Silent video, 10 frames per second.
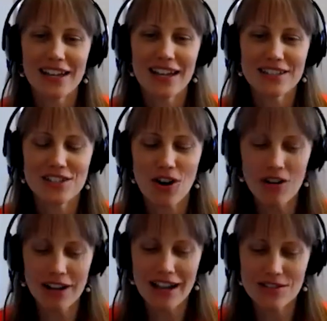it
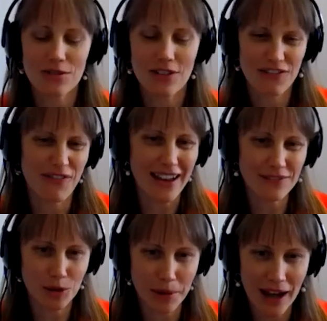started as sort of a
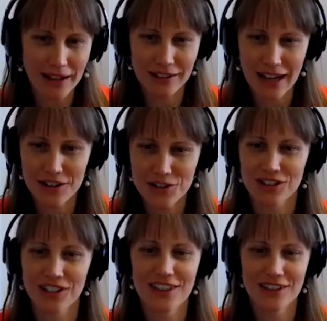five-year pilot, actually,